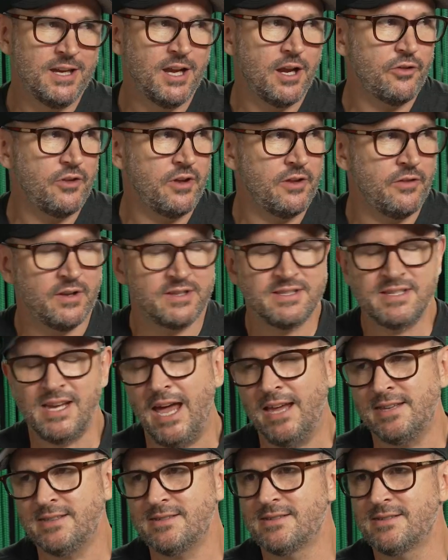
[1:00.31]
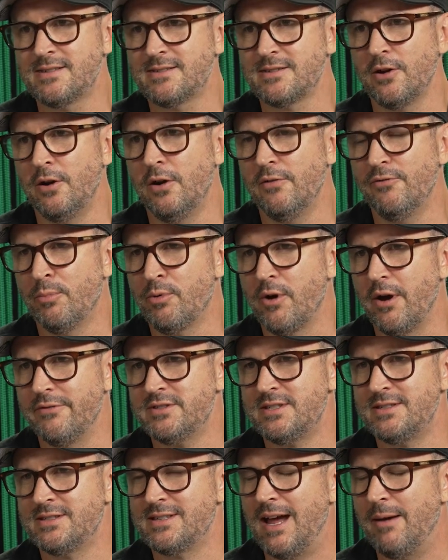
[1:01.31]
you know, the, the tests of the
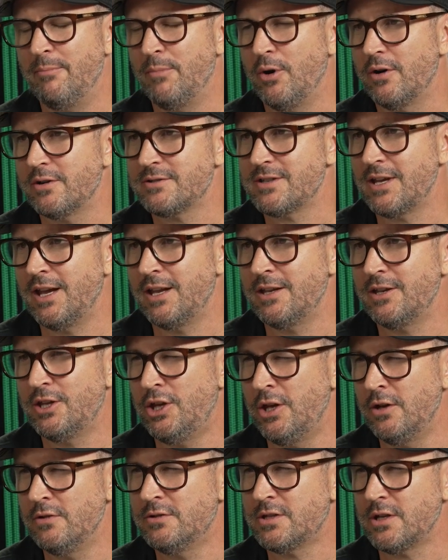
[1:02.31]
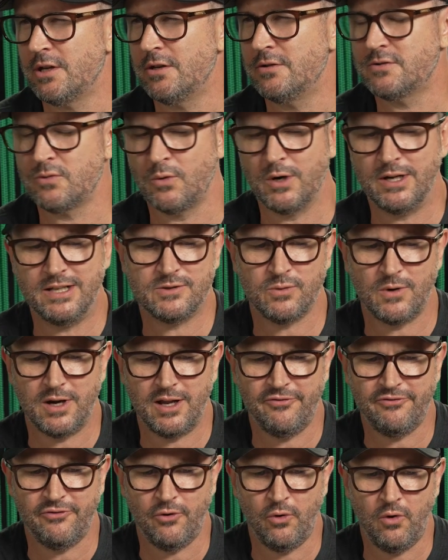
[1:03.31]
Privacy Sandbox in Q2
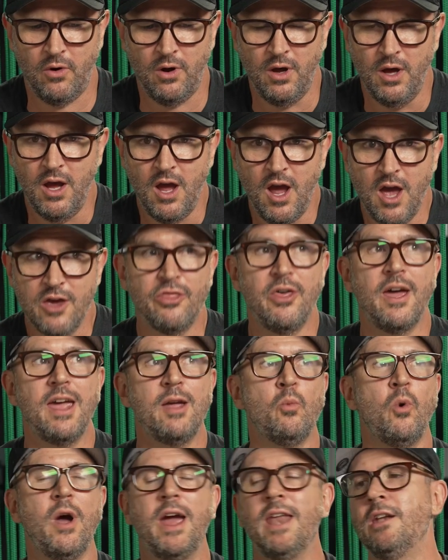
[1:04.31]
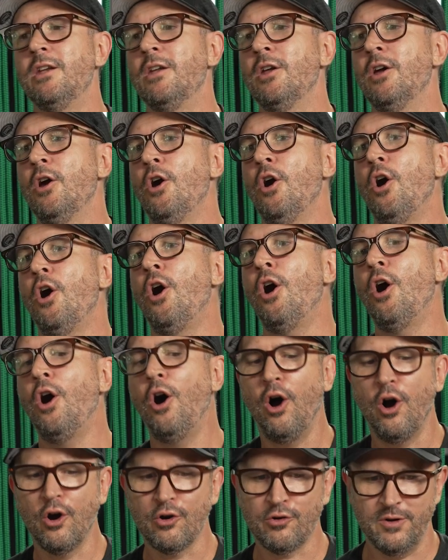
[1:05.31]
2024, they went
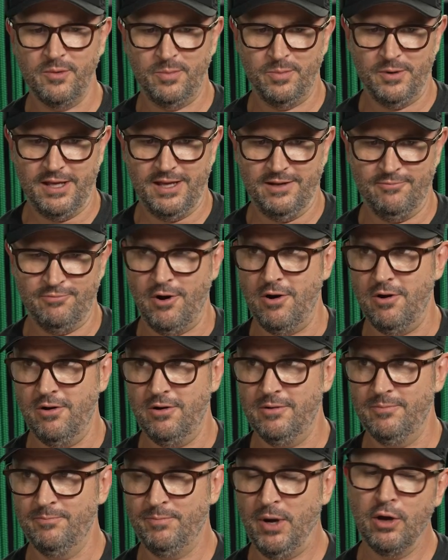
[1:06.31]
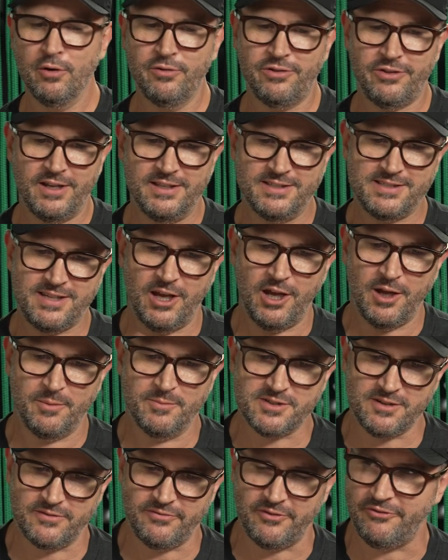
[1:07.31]
horribly wrong, both in
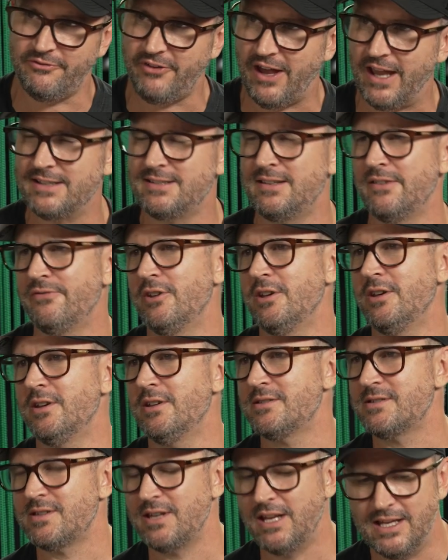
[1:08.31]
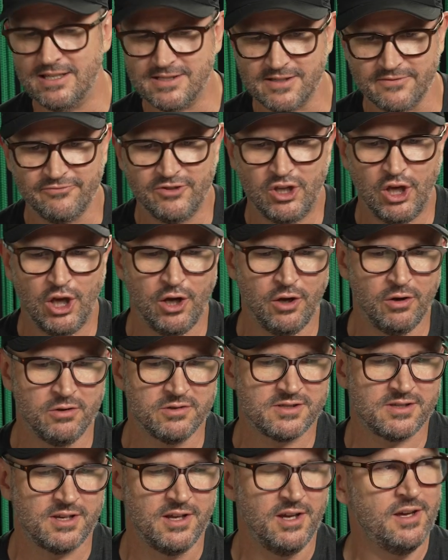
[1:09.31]
terms of effectiveness, ease of
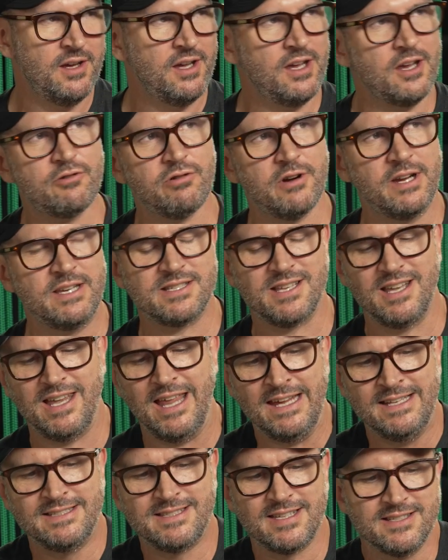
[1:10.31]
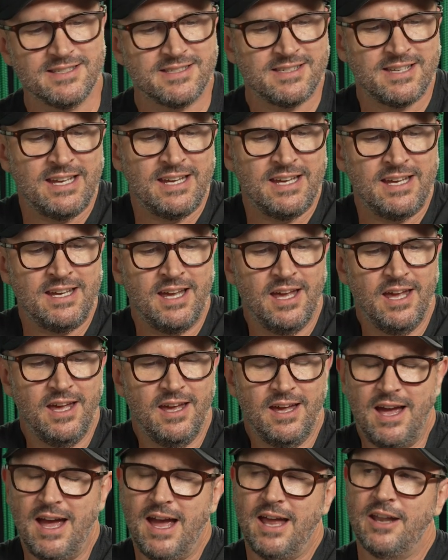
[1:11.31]
use, increased latency,
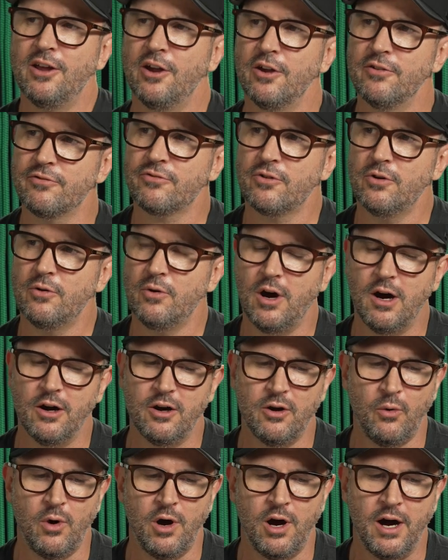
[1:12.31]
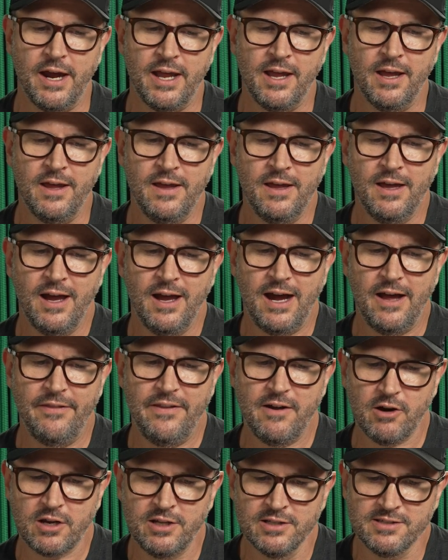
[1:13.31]
and overall ROI. And
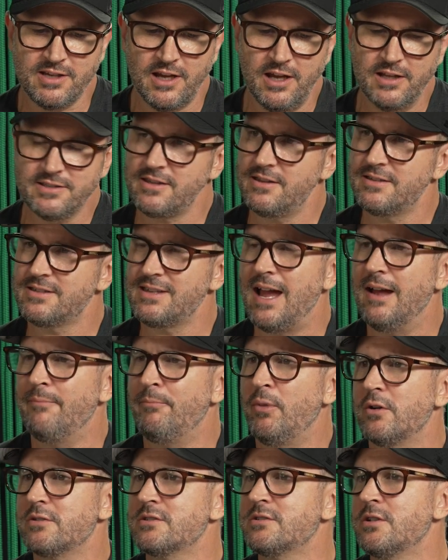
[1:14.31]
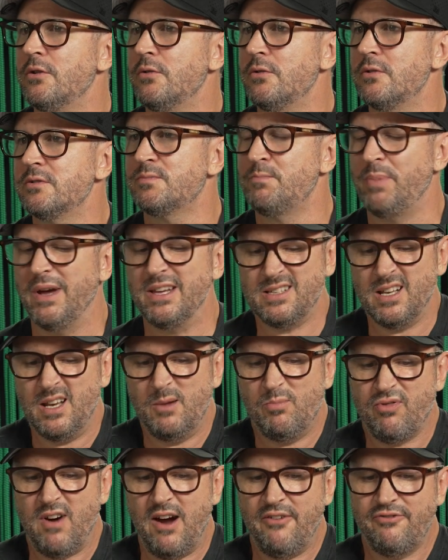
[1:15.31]
there are concerns that the sandbox tools
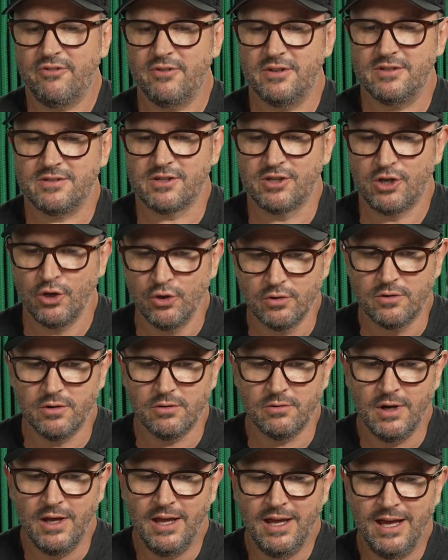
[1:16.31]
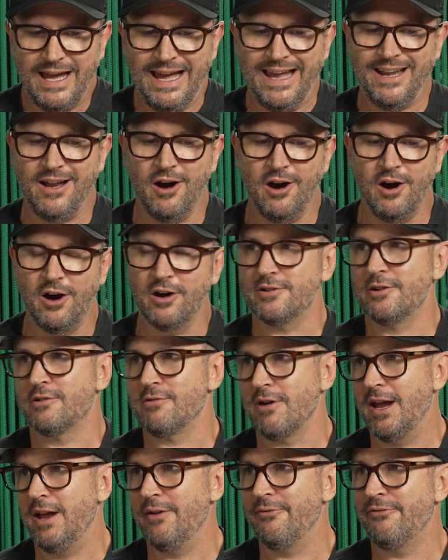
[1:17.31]
basically preference Google and aren't
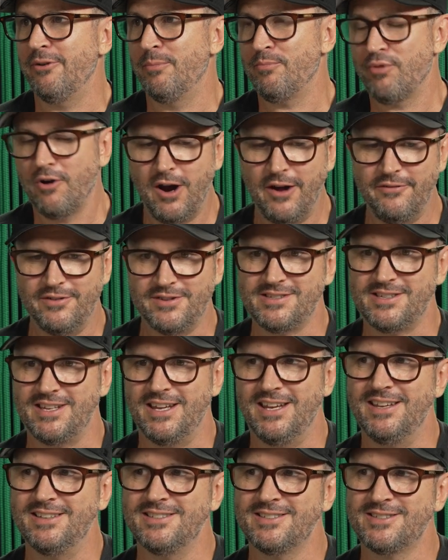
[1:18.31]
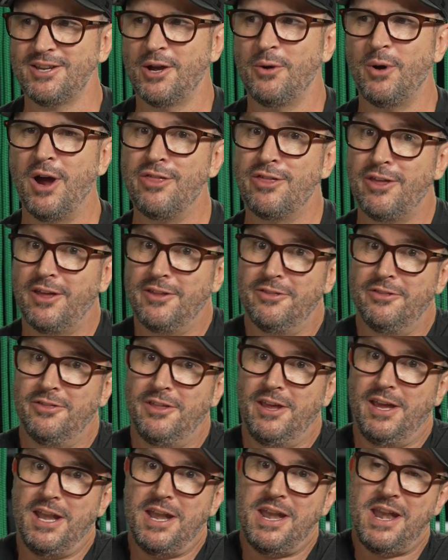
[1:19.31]
great for privacy. So I think
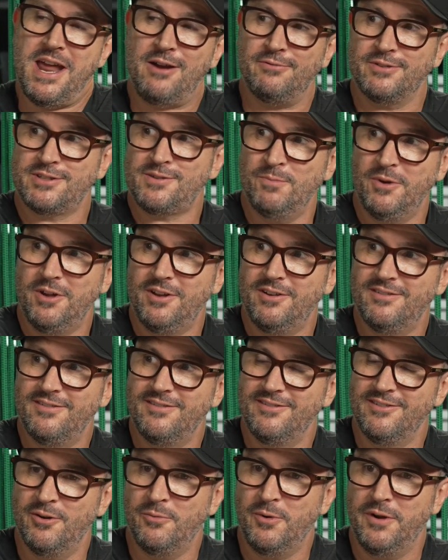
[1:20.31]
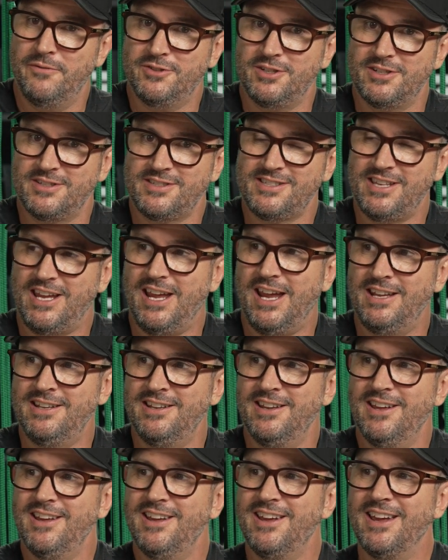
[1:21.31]
the announcement that we've just
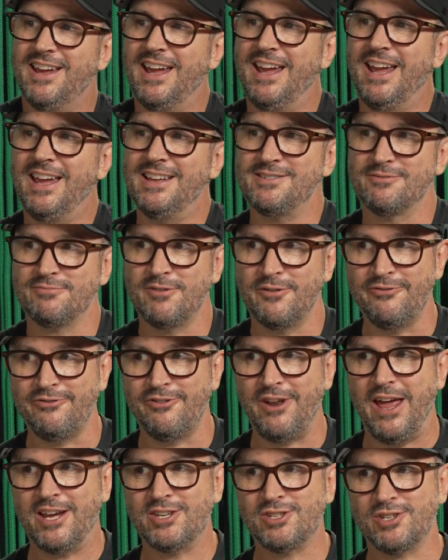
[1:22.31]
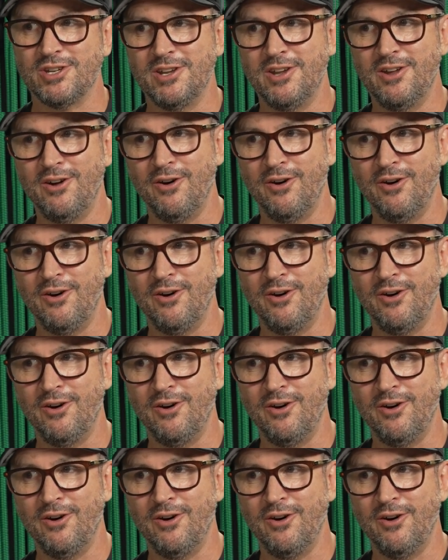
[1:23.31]
seen is a reflection